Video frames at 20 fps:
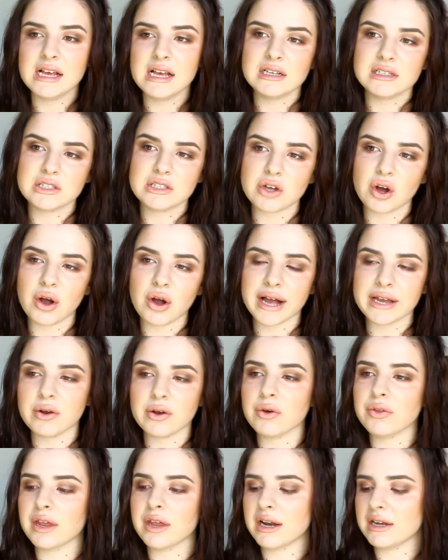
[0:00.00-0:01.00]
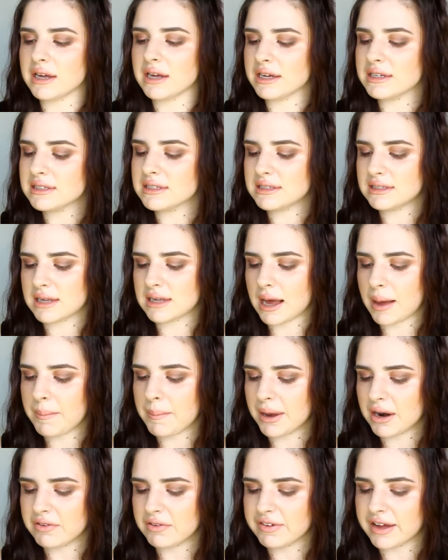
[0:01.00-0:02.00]
So I know that it is a
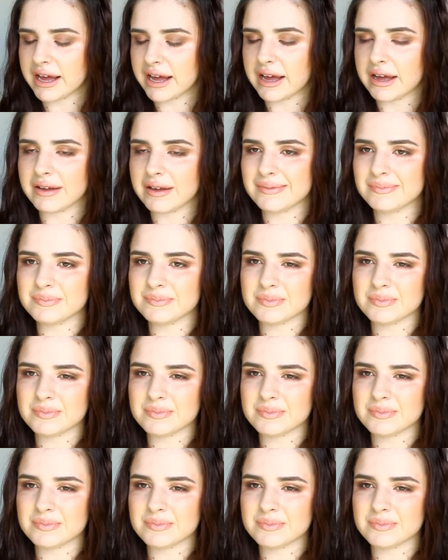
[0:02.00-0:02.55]
bit of a